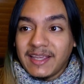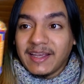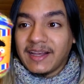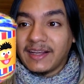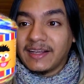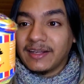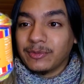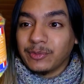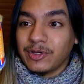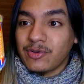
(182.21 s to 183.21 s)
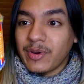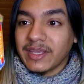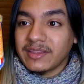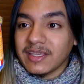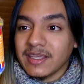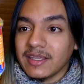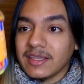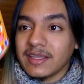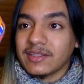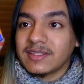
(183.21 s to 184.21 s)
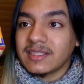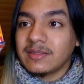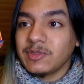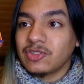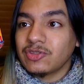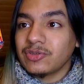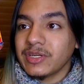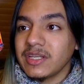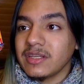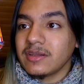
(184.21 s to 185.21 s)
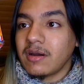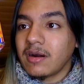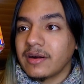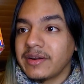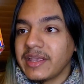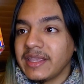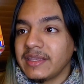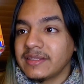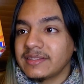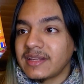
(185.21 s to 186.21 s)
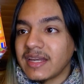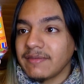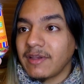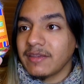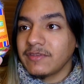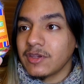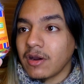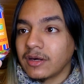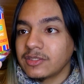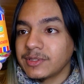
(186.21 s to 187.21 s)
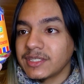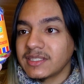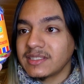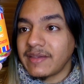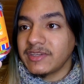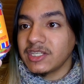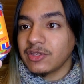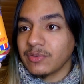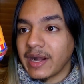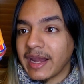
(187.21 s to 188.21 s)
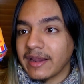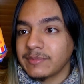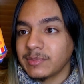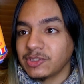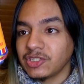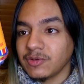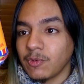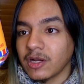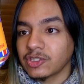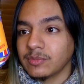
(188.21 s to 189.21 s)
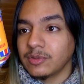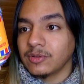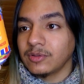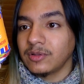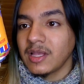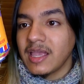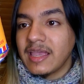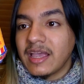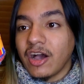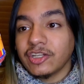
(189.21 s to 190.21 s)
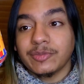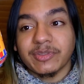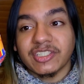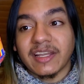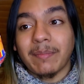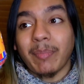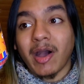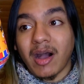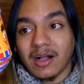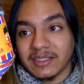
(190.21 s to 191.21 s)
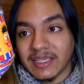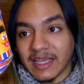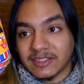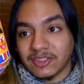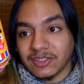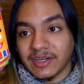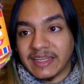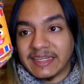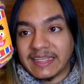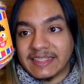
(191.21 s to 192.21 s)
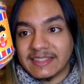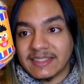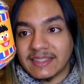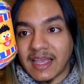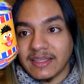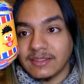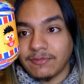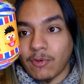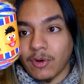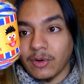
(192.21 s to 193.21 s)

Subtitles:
Real quick, the Sesame Street yarn is 95 yards, which is 70 grams, machine washable, 100% polyester. It is a size 4.